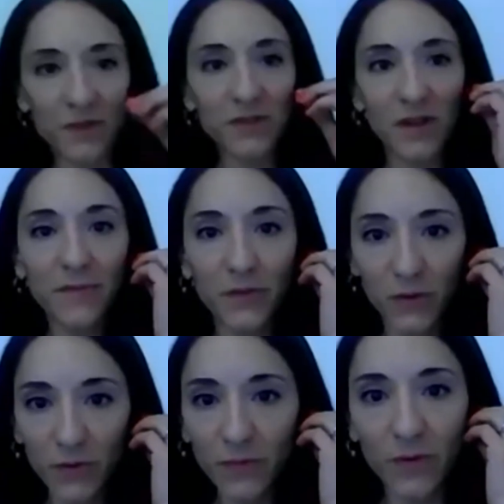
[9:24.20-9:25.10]
time for
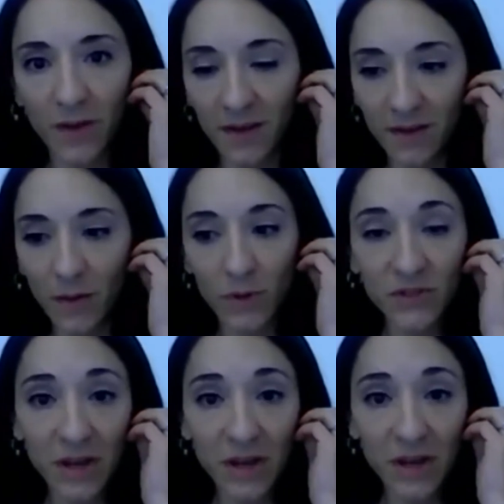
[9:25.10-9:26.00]
you in the World
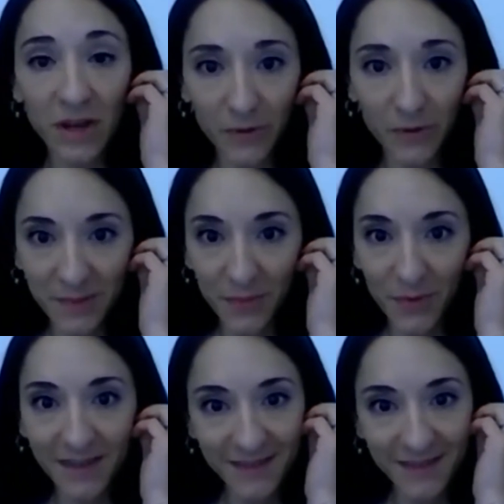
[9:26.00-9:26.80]
Championship, right?